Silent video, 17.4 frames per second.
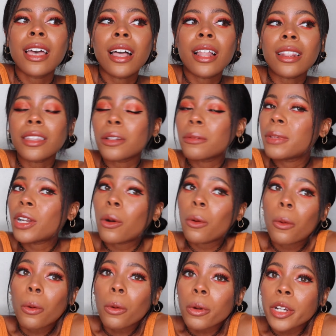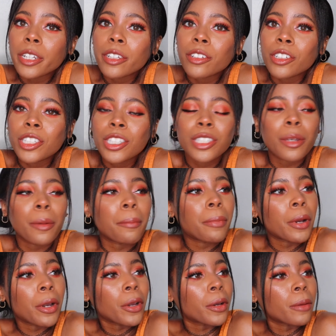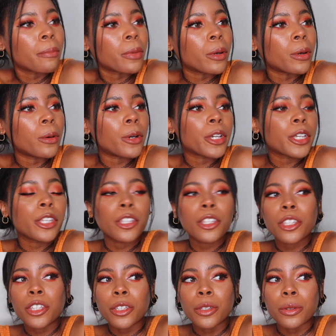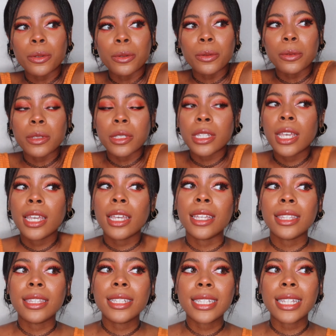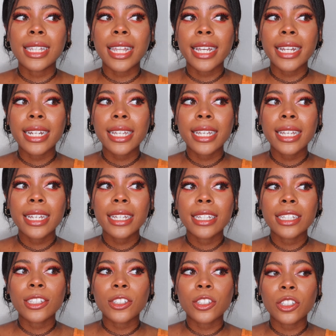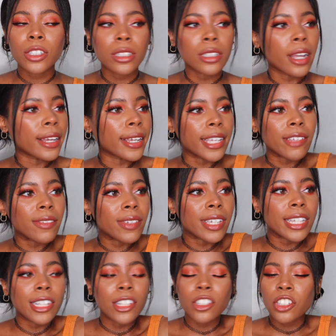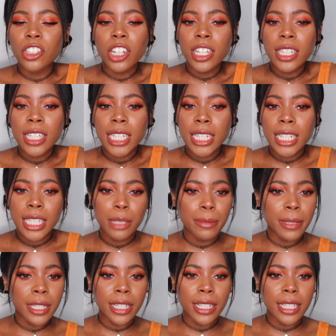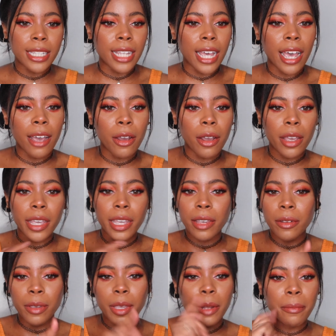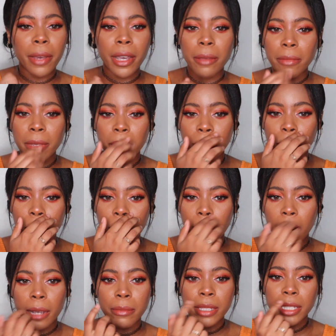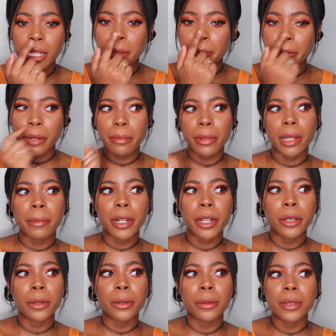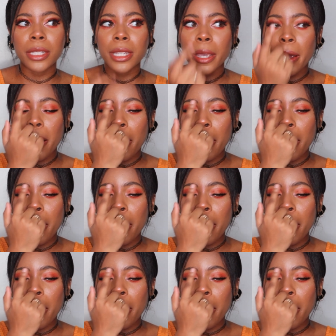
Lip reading: little bit of orange, some purple hues. This lighting is just not giving it justice because in my mirror I'm seeing purple on my nose,